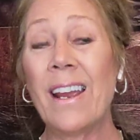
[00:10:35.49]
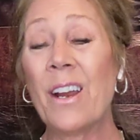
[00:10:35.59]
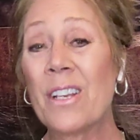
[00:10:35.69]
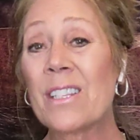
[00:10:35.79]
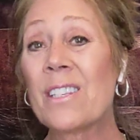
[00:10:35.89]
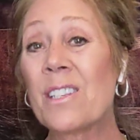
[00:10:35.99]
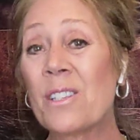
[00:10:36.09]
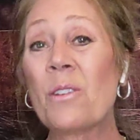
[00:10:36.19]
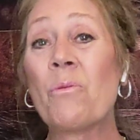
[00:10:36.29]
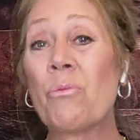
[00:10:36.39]
Aries, this
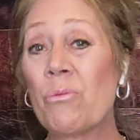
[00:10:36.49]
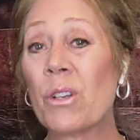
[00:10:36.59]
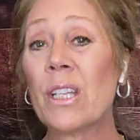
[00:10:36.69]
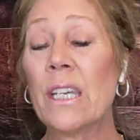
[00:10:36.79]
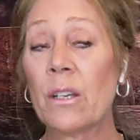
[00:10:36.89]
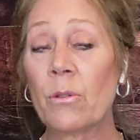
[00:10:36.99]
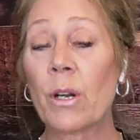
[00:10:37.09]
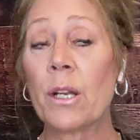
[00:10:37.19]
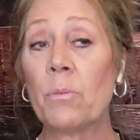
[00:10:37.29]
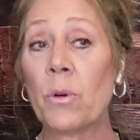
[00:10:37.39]
is a really
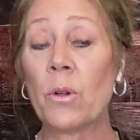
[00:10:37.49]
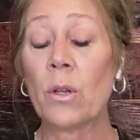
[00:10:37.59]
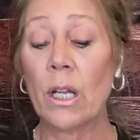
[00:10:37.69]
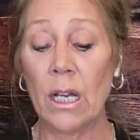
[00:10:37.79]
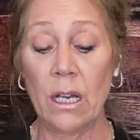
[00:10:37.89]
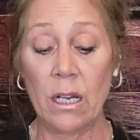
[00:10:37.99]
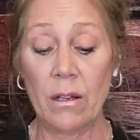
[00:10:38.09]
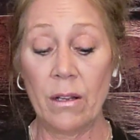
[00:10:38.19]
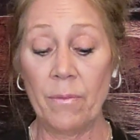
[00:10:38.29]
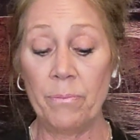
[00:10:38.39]
incredible
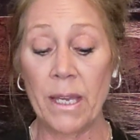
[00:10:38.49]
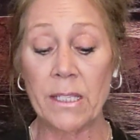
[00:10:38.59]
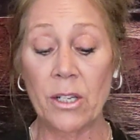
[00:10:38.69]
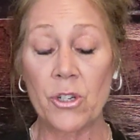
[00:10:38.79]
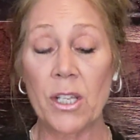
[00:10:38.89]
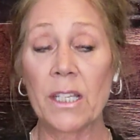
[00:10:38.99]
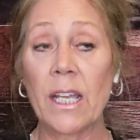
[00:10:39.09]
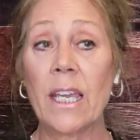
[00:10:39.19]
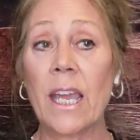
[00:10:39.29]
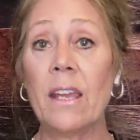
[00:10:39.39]
uh, message that
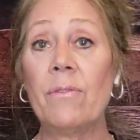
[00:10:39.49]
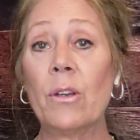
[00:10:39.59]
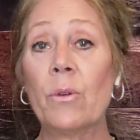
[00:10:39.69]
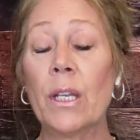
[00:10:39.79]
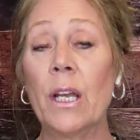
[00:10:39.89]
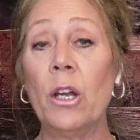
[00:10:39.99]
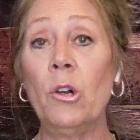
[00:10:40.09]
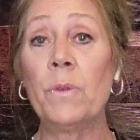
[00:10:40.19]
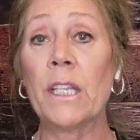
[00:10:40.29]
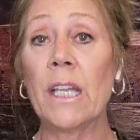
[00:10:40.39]
they gave you, and I
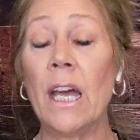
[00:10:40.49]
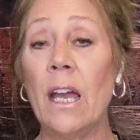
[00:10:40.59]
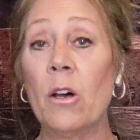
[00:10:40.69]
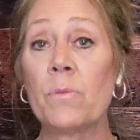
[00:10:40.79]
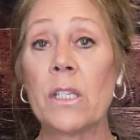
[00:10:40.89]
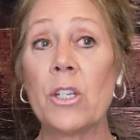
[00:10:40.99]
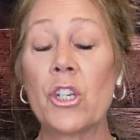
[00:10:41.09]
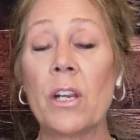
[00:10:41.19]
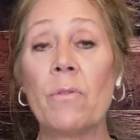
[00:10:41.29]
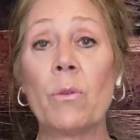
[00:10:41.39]
hope that that helps each
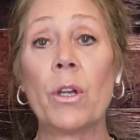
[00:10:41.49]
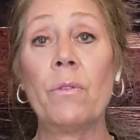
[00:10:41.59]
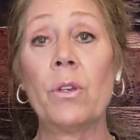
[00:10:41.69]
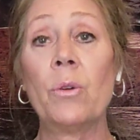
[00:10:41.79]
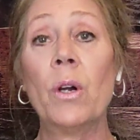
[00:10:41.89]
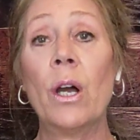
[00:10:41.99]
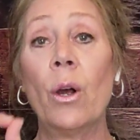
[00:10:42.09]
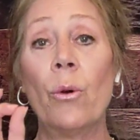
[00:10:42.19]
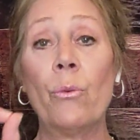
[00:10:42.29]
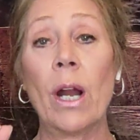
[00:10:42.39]
and every one of you
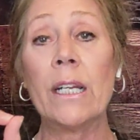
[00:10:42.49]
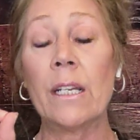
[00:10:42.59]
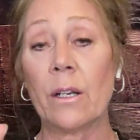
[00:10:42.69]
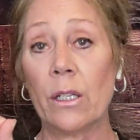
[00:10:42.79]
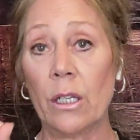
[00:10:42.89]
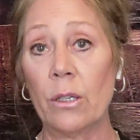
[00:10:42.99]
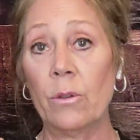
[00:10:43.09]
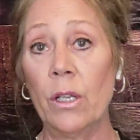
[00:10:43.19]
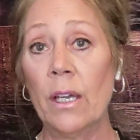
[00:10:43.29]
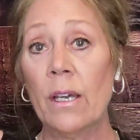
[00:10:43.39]
right there
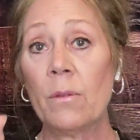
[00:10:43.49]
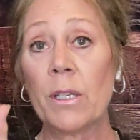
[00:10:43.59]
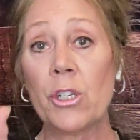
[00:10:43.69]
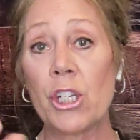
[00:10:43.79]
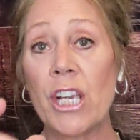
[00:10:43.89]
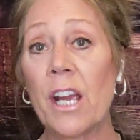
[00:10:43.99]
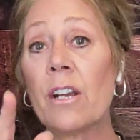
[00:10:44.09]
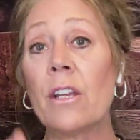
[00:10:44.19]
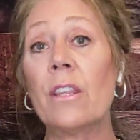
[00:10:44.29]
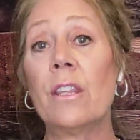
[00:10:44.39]
alone. Please
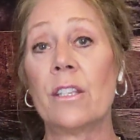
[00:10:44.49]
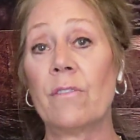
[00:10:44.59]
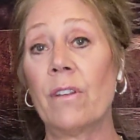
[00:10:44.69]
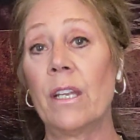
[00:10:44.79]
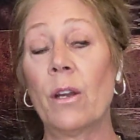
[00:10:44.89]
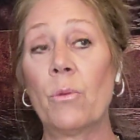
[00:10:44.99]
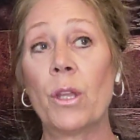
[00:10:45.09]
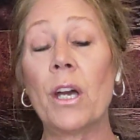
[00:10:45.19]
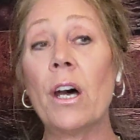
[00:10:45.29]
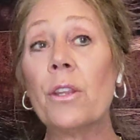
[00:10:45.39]
share this video
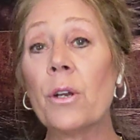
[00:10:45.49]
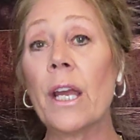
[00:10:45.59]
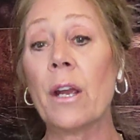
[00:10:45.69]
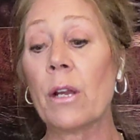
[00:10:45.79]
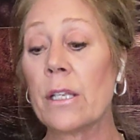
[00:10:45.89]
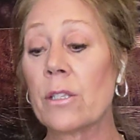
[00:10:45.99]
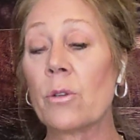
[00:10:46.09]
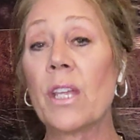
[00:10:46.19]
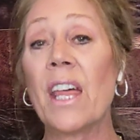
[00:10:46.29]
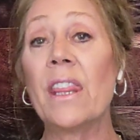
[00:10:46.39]
with other Aries
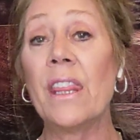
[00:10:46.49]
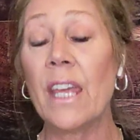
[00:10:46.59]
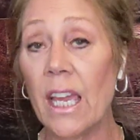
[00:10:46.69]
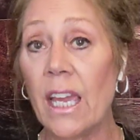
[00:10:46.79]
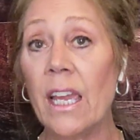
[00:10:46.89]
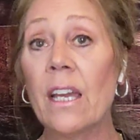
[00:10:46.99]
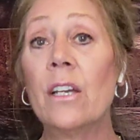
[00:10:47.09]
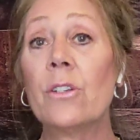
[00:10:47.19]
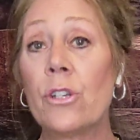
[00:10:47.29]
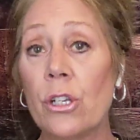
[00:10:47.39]
so that they
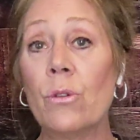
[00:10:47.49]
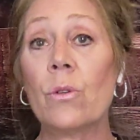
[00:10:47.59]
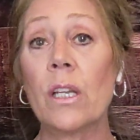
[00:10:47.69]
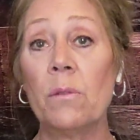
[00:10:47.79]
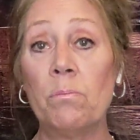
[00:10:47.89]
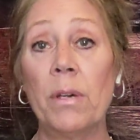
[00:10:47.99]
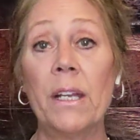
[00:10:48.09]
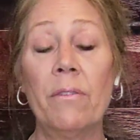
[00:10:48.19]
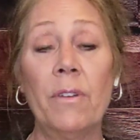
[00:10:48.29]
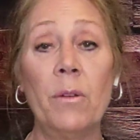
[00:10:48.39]
too can
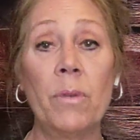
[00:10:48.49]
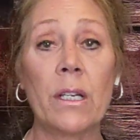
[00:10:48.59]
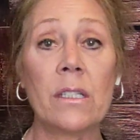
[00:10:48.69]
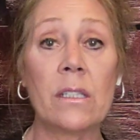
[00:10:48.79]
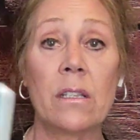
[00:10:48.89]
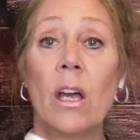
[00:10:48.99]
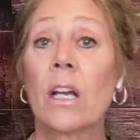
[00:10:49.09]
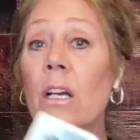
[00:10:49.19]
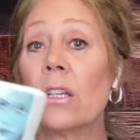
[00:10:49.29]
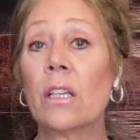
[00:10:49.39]
benefit, because
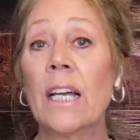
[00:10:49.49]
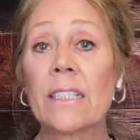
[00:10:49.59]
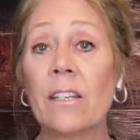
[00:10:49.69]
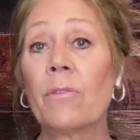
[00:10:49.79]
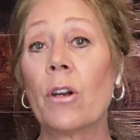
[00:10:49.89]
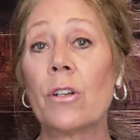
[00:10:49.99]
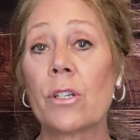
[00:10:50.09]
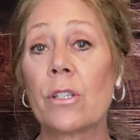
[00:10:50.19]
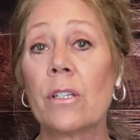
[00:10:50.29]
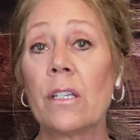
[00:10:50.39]
collective
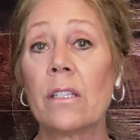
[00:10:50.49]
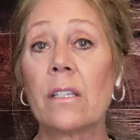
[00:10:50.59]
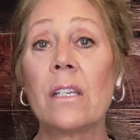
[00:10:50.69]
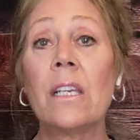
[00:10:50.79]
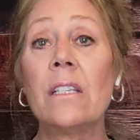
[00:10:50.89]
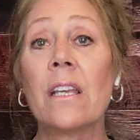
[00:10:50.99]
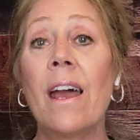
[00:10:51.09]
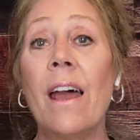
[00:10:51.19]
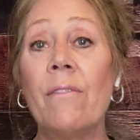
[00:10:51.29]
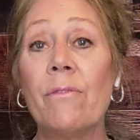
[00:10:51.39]
consciousness needs
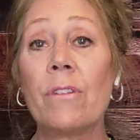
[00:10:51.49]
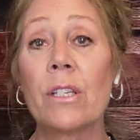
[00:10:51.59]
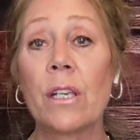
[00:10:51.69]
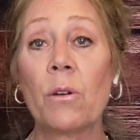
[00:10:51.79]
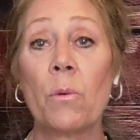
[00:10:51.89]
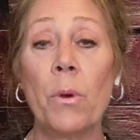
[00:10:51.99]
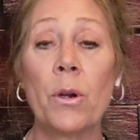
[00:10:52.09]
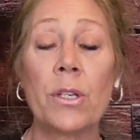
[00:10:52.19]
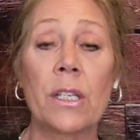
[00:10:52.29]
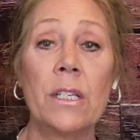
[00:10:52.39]
every single
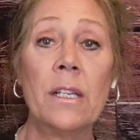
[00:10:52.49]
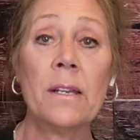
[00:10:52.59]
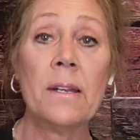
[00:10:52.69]
person.